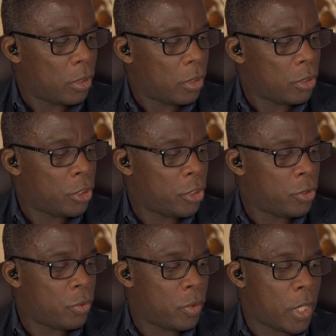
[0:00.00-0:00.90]

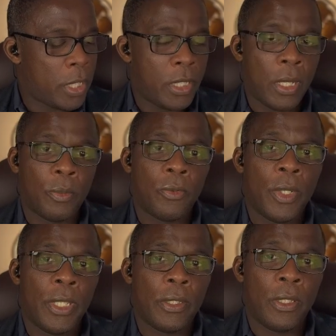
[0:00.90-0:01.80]
you end up
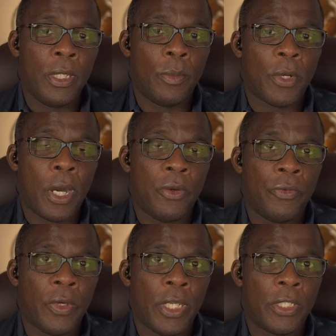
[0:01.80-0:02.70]
with the
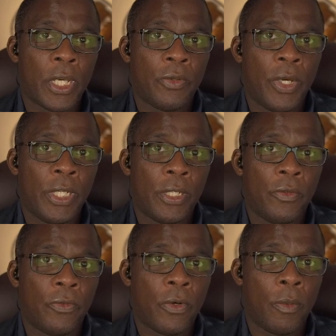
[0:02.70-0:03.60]
pyruvate generated
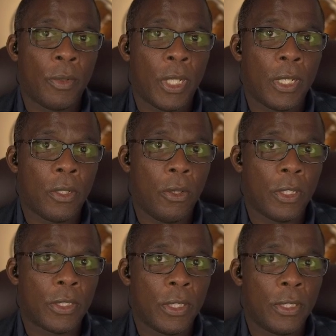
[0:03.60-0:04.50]
from
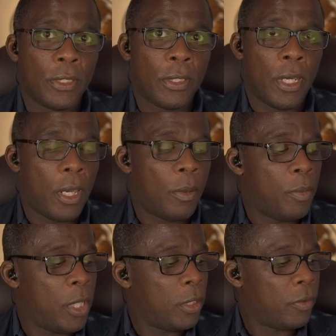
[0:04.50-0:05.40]
glycolysis
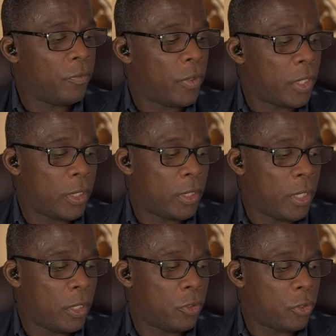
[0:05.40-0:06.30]
being converted
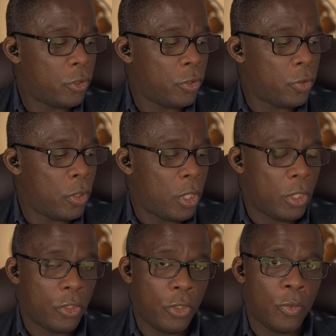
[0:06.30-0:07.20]
into 2